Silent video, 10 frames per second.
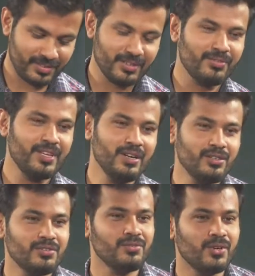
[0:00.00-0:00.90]
we
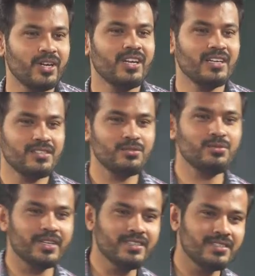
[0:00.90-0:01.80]
also want our
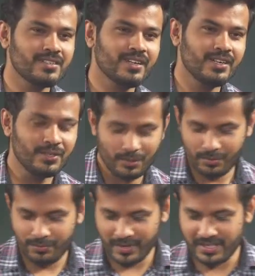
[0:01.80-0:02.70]
students to
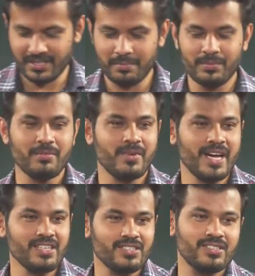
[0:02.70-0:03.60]
finish up the
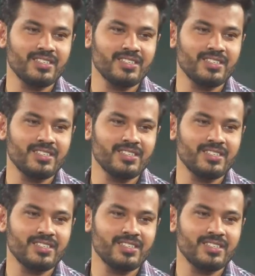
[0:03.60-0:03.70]
match